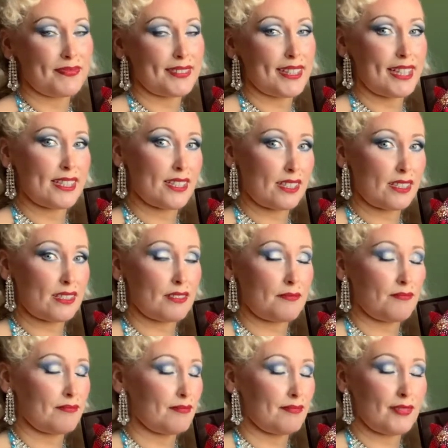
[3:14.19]
They just
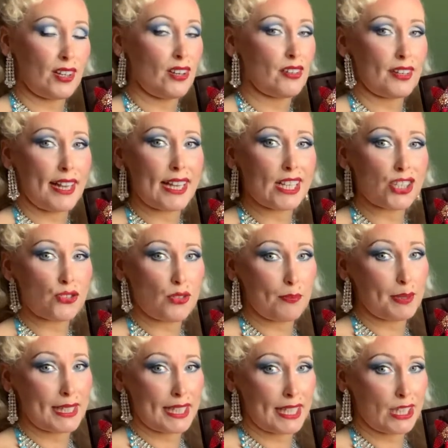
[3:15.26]
are extra
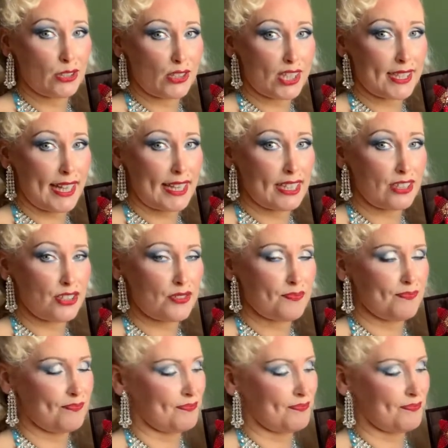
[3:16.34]
blingy on stage.